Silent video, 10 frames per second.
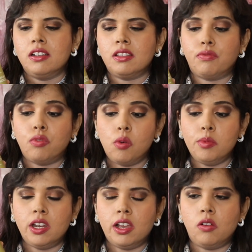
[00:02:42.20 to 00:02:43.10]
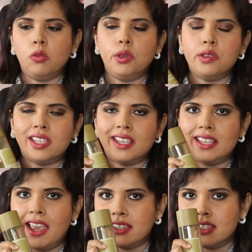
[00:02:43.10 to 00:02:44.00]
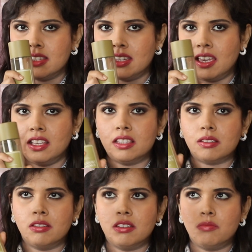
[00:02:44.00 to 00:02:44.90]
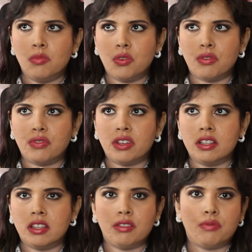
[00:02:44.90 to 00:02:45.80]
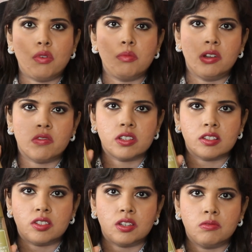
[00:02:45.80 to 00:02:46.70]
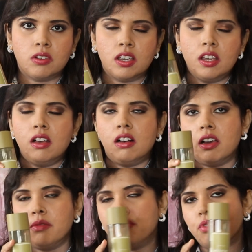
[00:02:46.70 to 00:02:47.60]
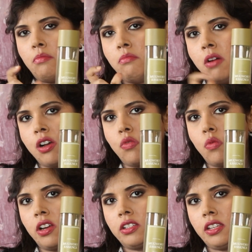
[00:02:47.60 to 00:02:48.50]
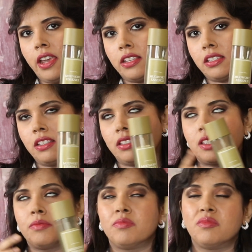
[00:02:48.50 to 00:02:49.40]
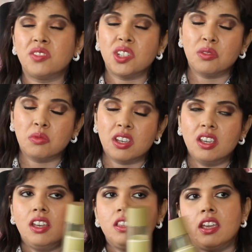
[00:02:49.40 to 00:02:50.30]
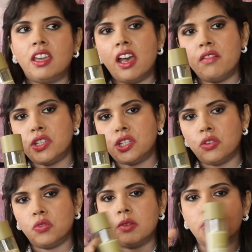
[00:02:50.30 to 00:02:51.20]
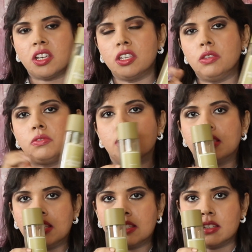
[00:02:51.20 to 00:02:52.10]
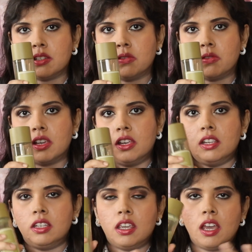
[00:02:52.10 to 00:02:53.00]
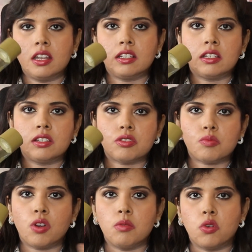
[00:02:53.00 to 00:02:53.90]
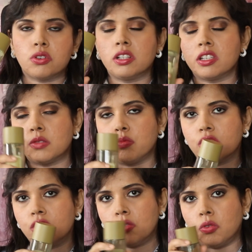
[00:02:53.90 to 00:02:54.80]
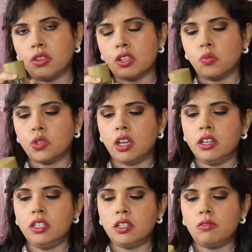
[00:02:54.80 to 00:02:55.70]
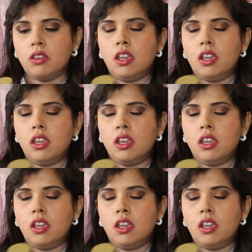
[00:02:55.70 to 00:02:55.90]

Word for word: the formula, although it says essence here, it's more of a that the formula is a toner. I'm From Mugwort Essence Toner. They have a toner, but I use this as a toner. Decant it into spray bottle and spritz it on. That's what I do.